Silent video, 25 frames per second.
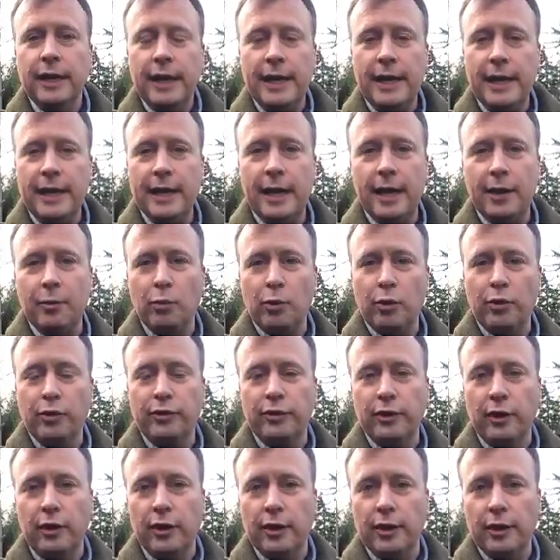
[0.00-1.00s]
he and I
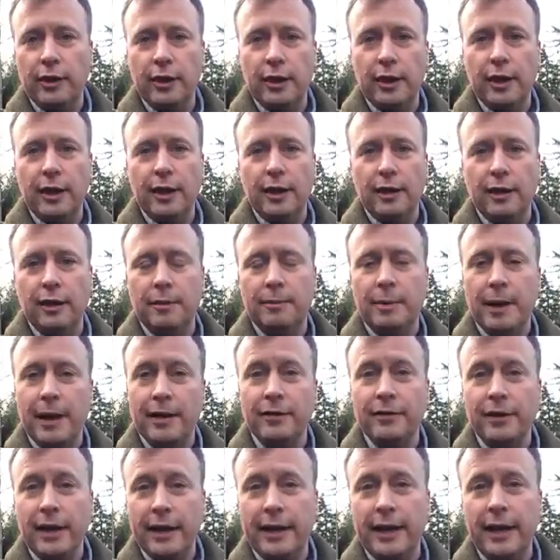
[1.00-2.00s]
worked on
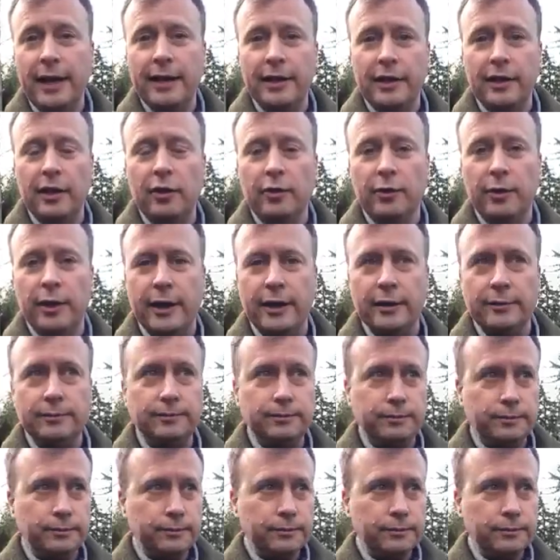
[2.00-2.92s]
about a decade ago now.